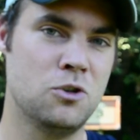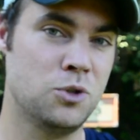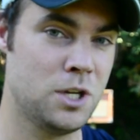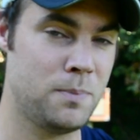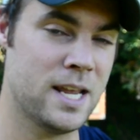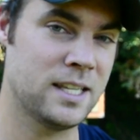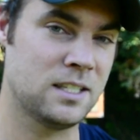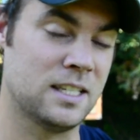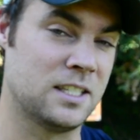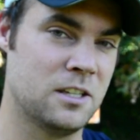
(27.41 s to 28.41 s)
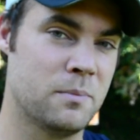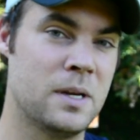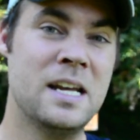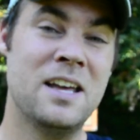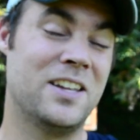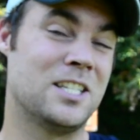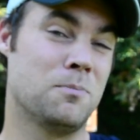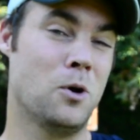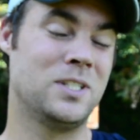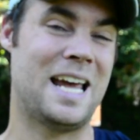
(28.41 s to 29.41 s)
new GPS system that's
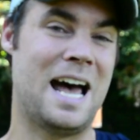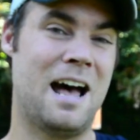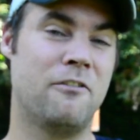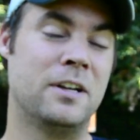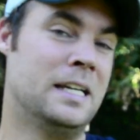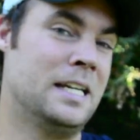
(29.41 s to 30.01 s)
supposed to have,